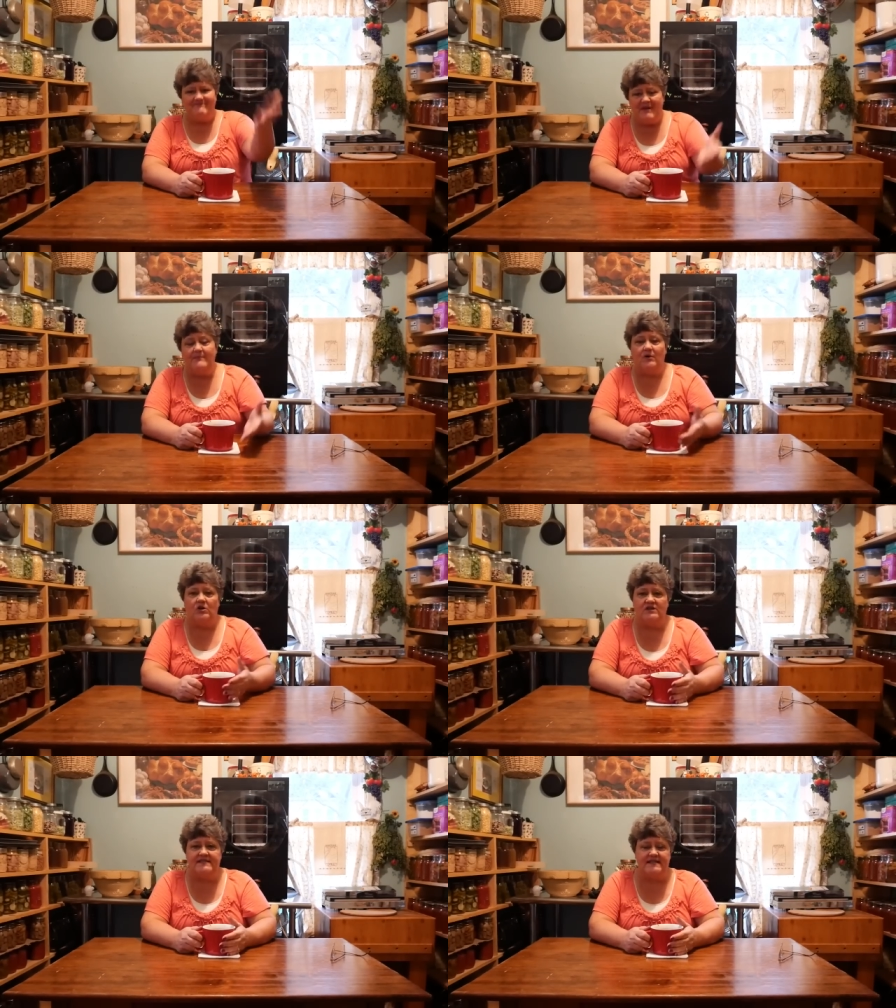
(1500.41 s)
people
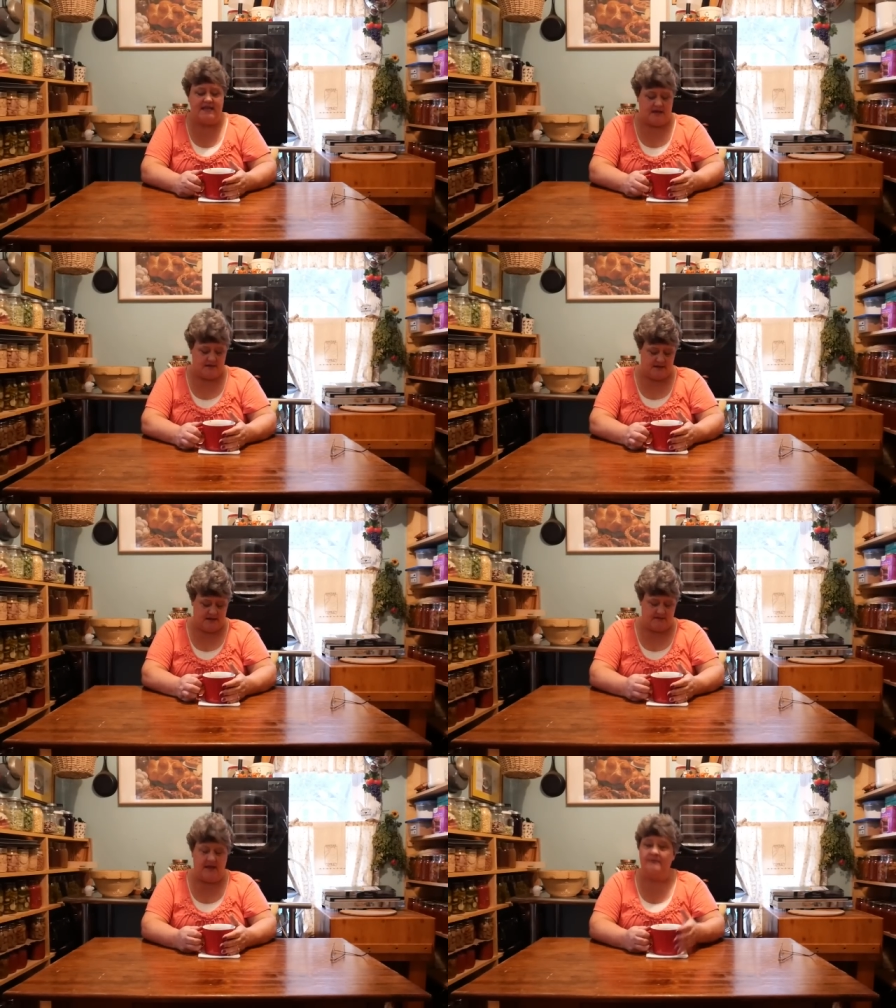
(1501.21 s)
could see it.
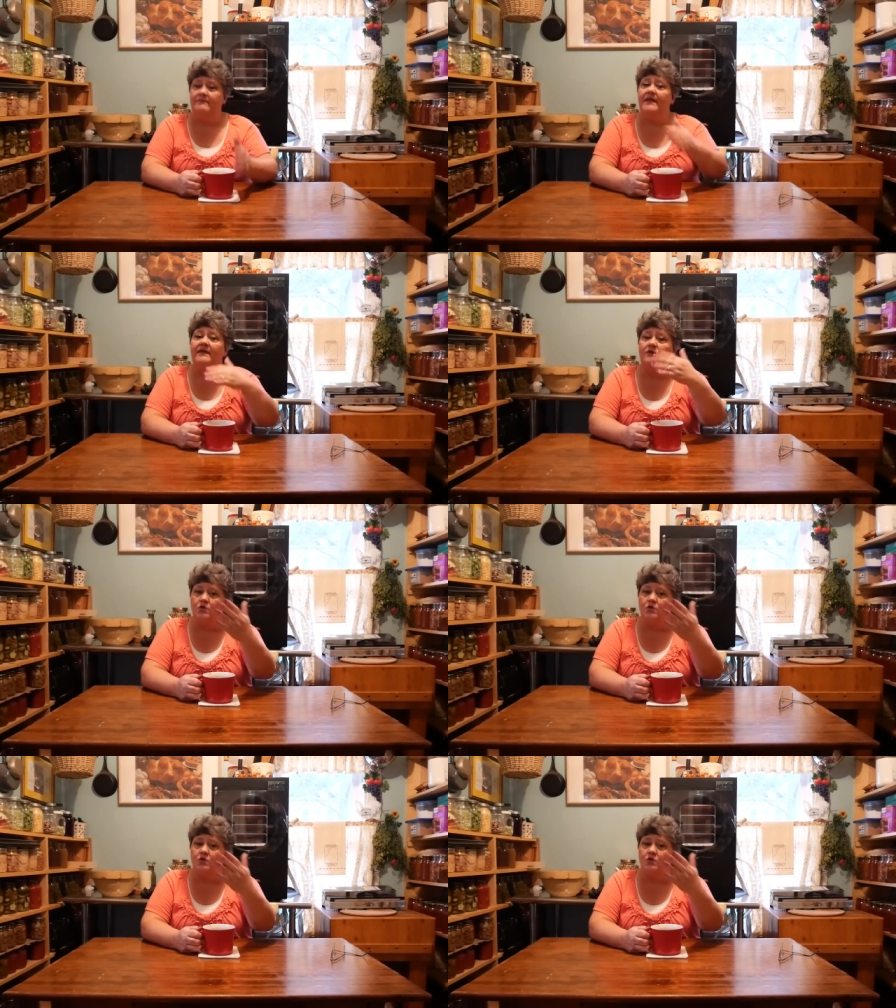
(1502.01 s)
And, and, and